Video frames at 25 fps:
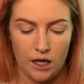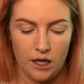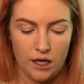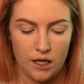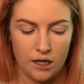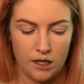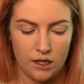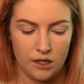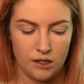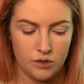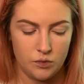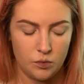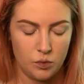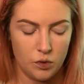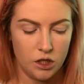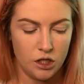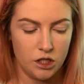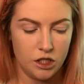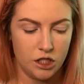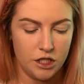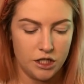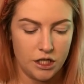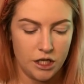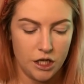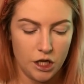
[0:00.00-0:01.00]
and we're
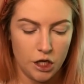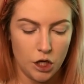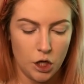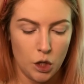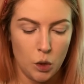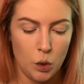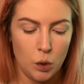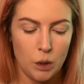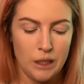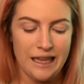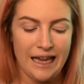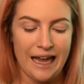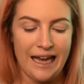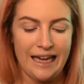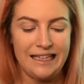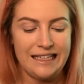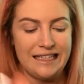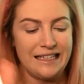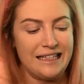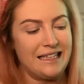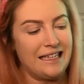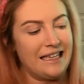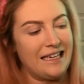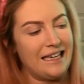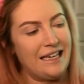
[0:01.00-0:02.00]
just gonna go
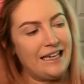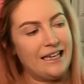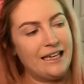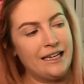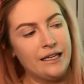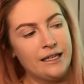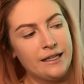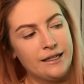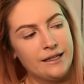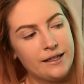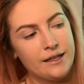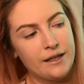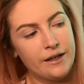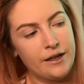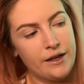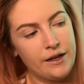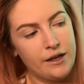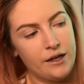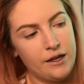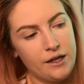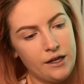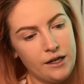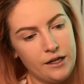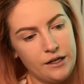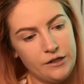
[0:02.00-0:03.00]
lightly
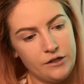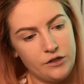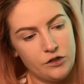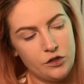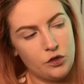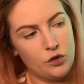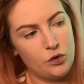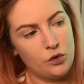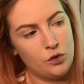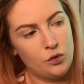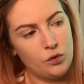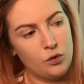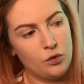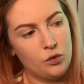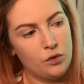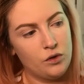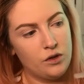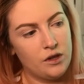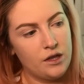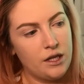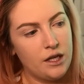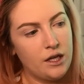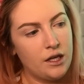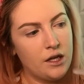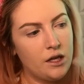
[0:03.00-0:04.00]
into
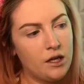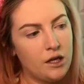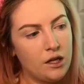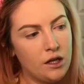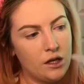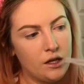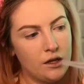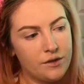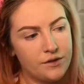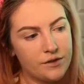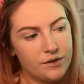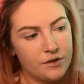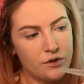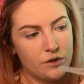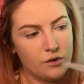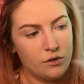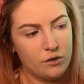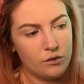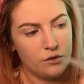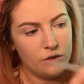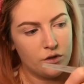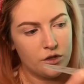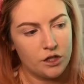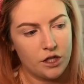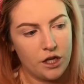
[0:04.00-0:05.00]
these
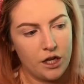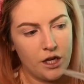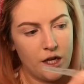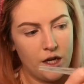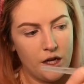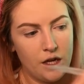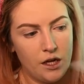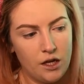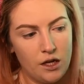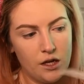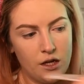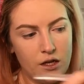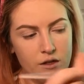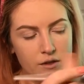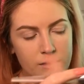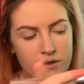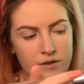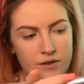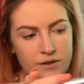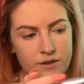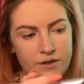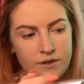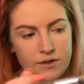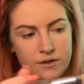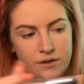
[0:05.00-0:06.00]
two
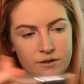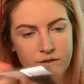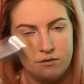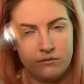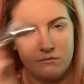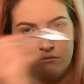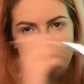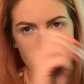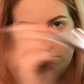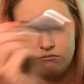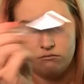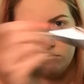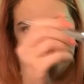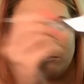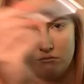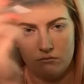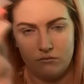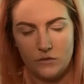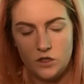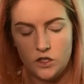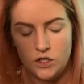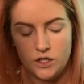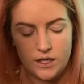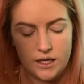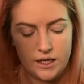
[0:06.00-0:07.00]
shades,
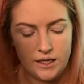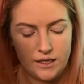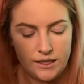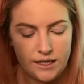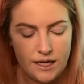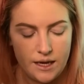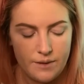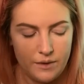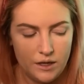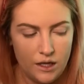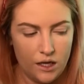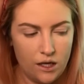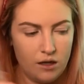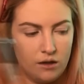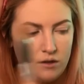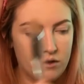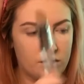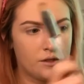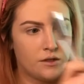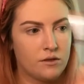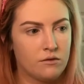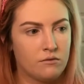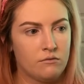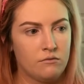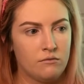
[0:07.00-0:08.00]
just like dabbing
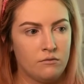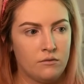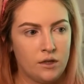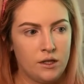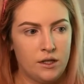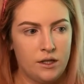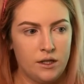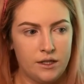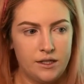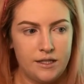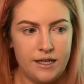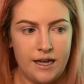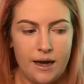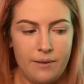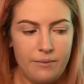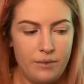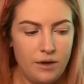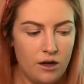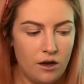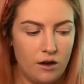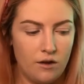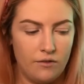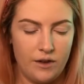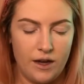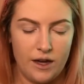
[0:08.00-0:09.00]
it,
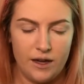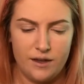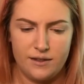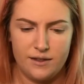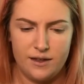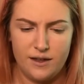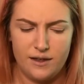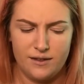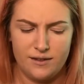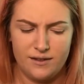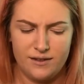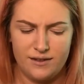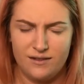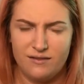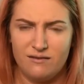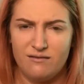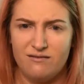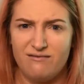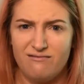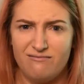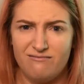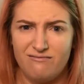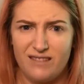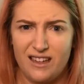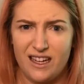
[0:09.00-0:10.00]
tapping off excess.
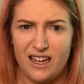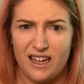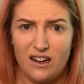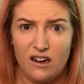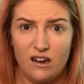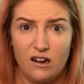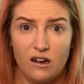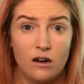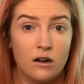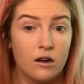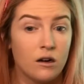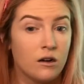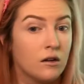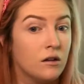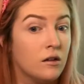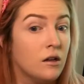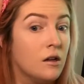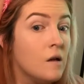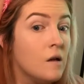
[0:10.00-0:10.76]
That kind of hurt.